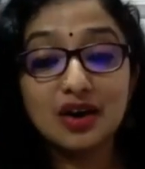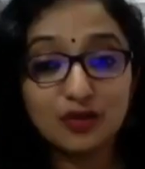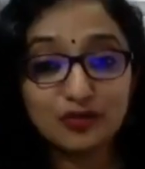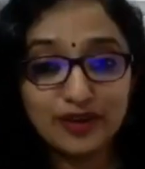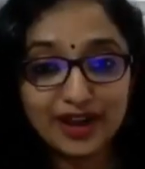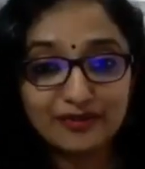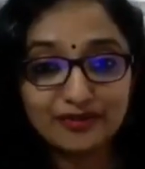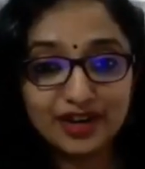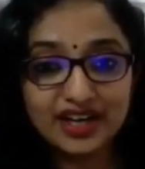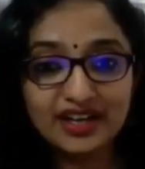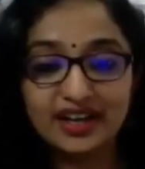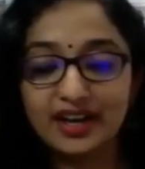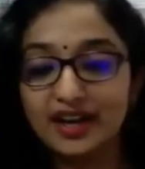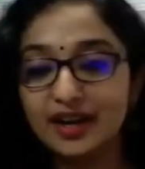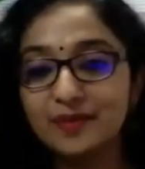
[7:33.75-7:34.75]
of every
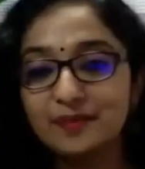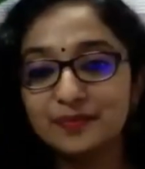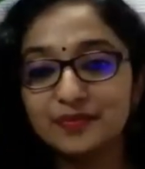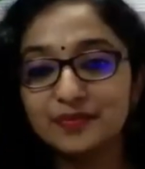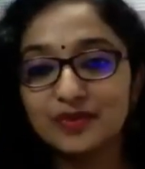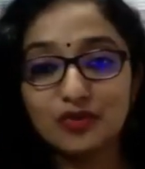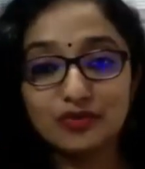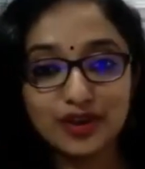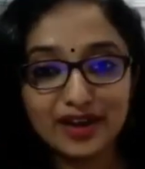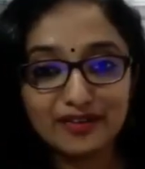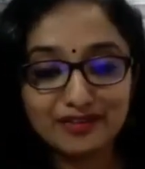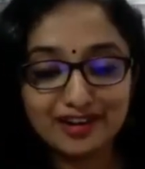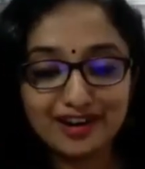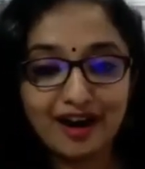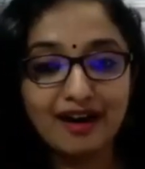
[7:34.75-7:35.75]
day, of
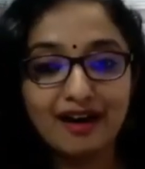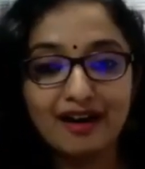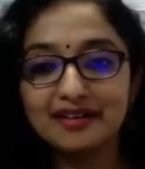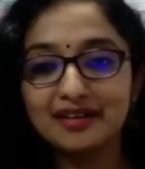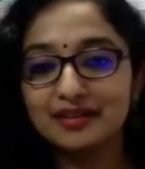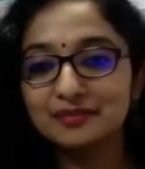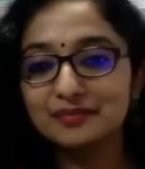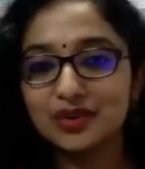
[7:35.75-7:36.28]
every hour,